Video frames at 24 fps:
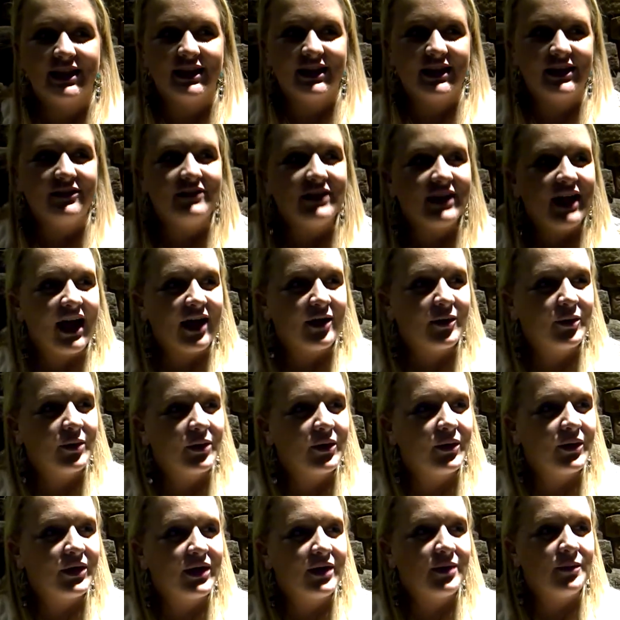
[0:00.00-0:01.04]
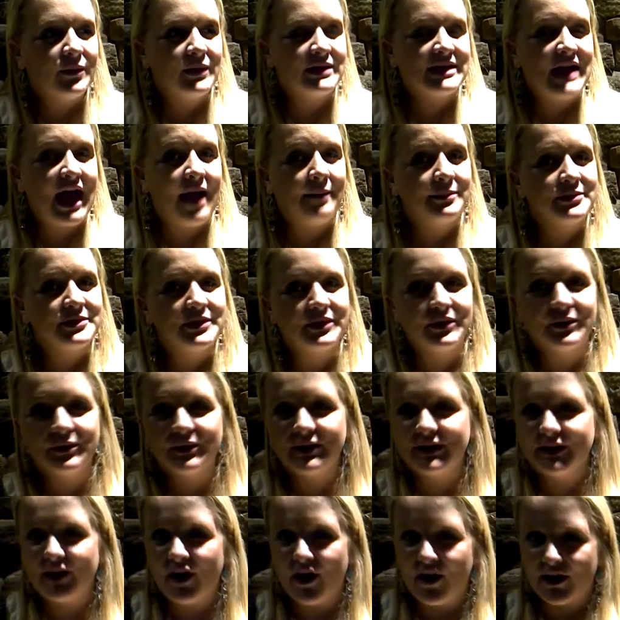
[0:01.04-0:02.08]
Leaving Ecuador was
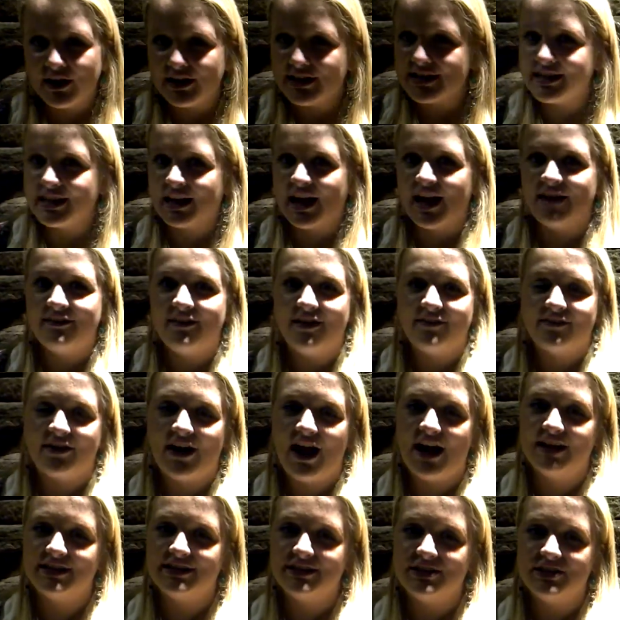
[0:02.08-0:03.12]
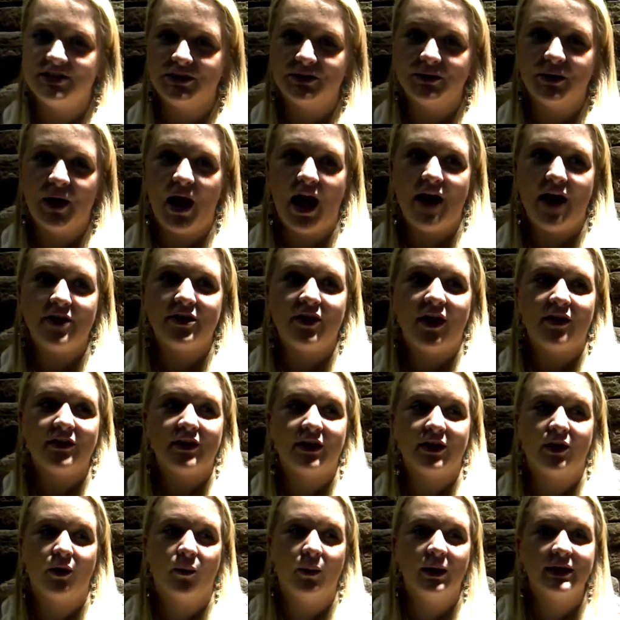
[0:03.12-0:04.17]
absolutely the hardest thing I've ever had to do. I thought
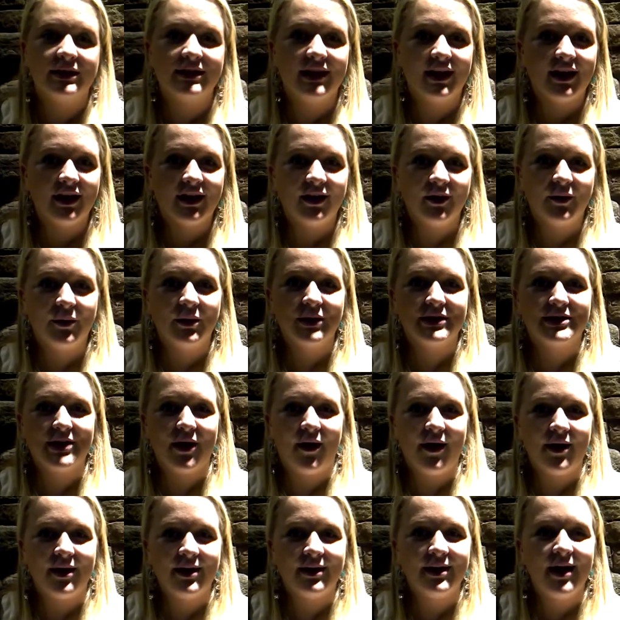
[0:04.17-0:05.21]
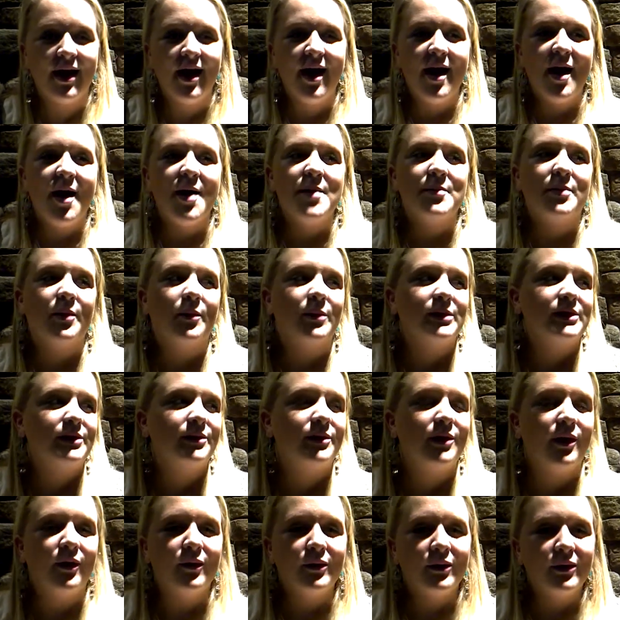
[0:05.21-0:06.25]
that going there was hard, but when you
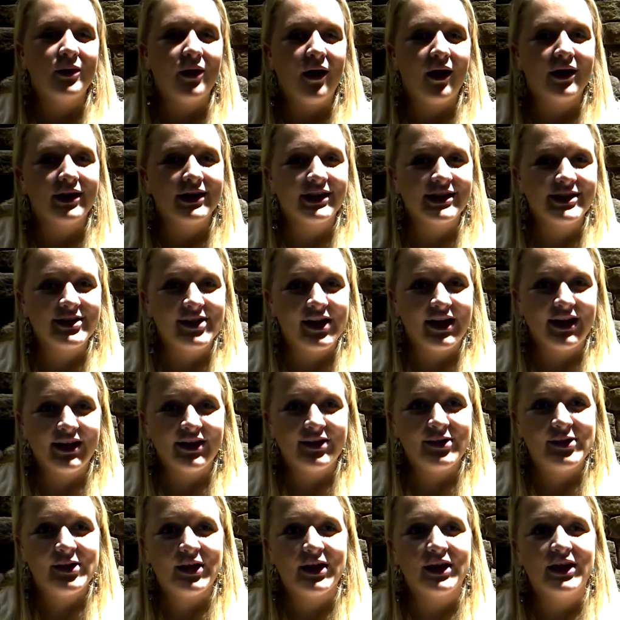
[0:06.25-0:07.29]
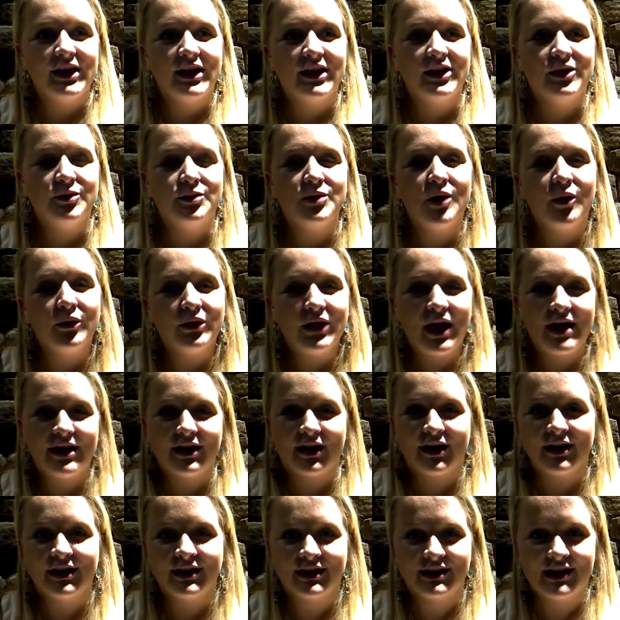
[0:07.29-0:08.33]
go on exchange, you know that
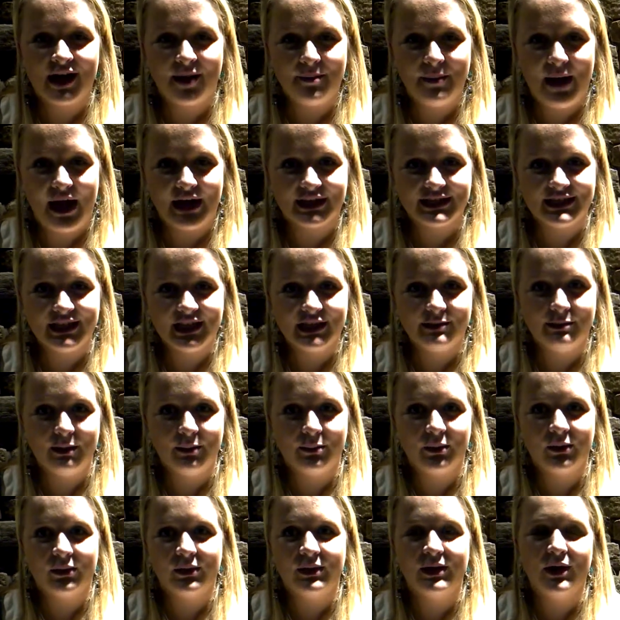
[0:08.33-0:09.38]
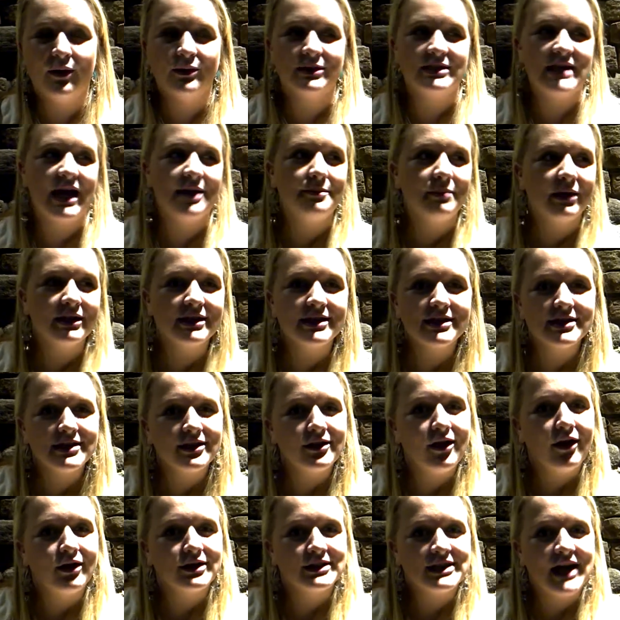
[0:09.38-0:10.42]
you're going to come back to these people. You know, 10 months is a
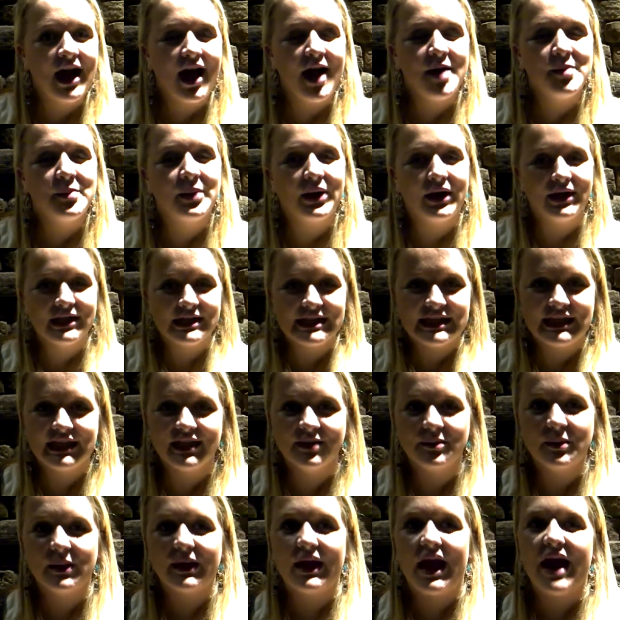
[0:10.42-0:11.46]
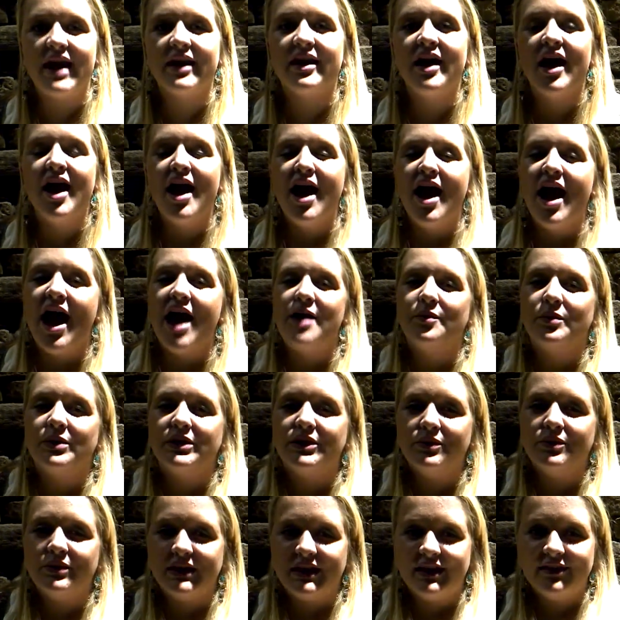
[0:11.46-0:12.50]
long time, but I'll see them again. And when
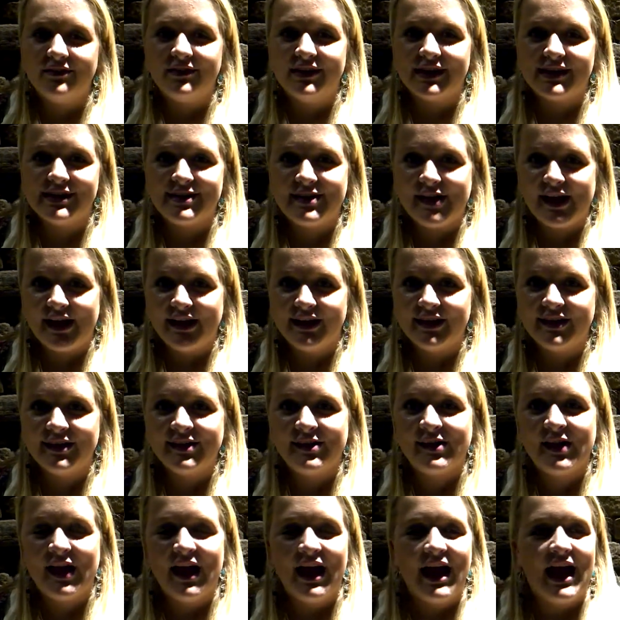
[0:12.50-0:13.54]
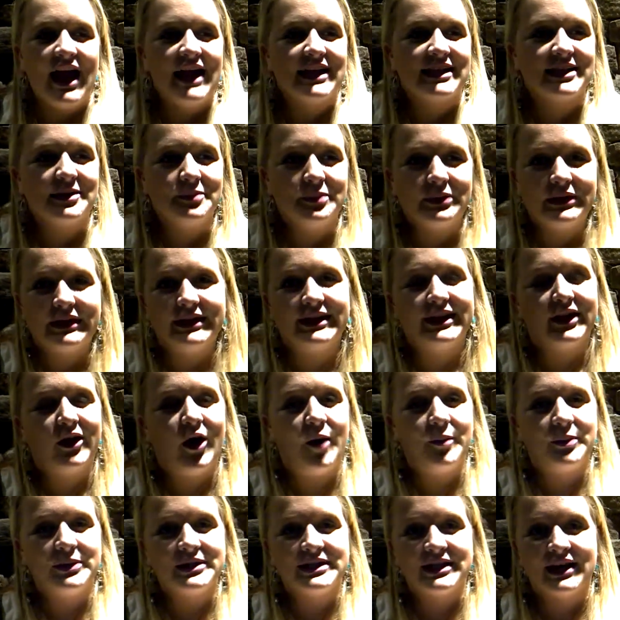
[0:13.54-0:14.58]
you leave exchange, it's completely the
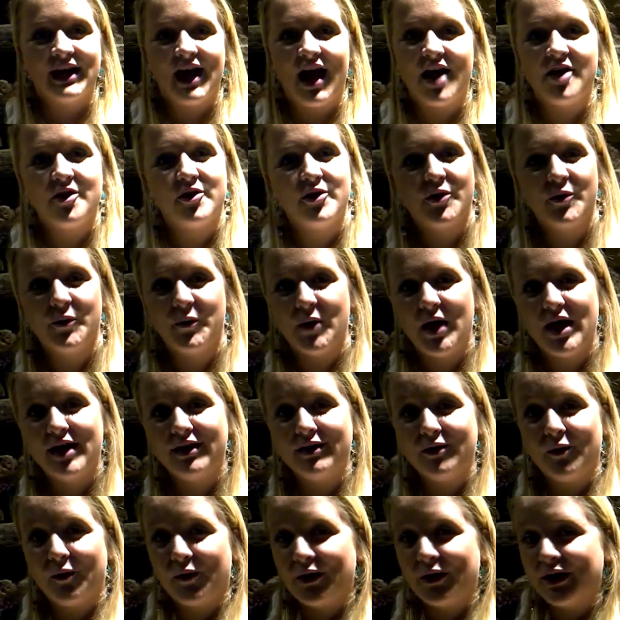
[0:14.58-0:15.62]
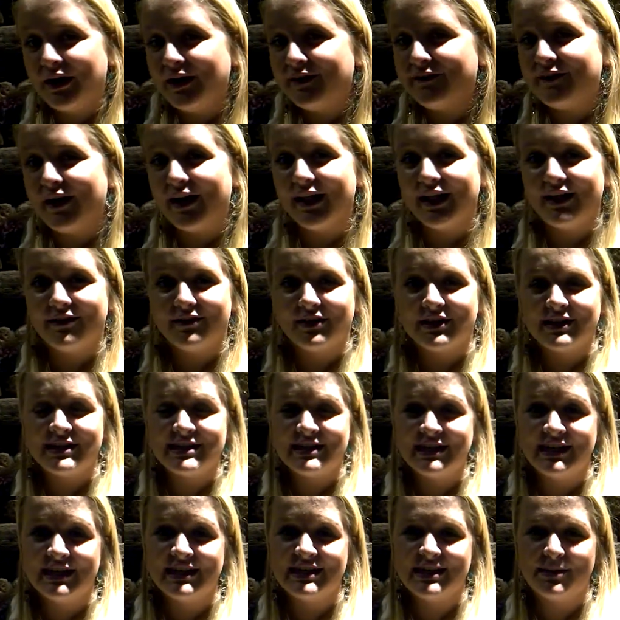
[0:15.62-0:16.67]
opposite. I don't know when or if I'll ever
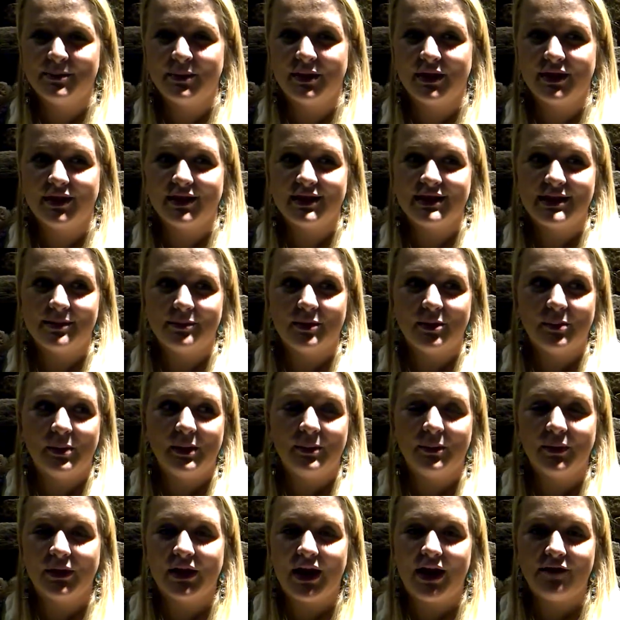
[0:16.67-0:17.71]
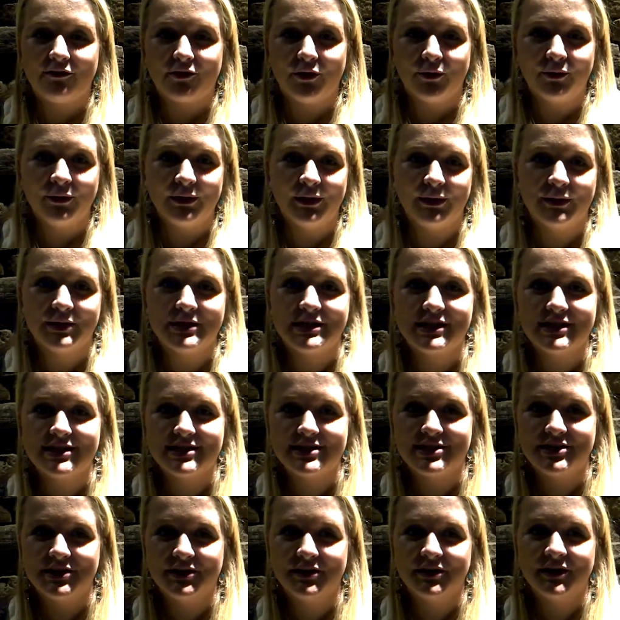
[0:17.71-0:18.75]
see some of the people that I've grown
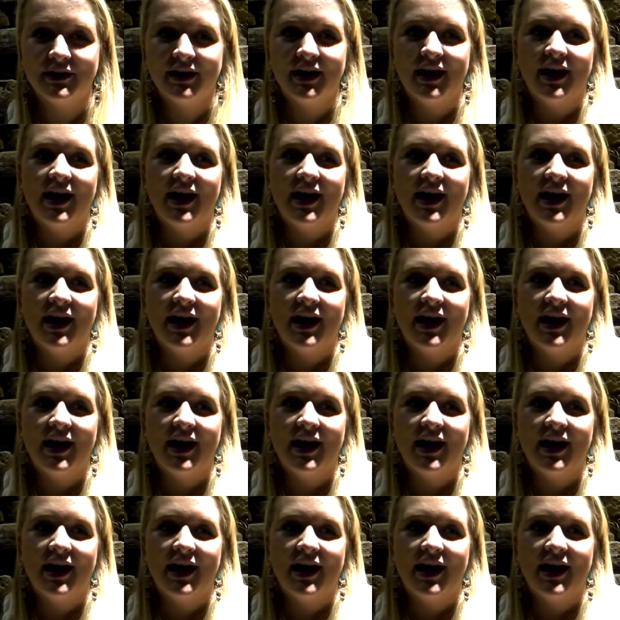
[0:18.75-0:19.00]
closest to.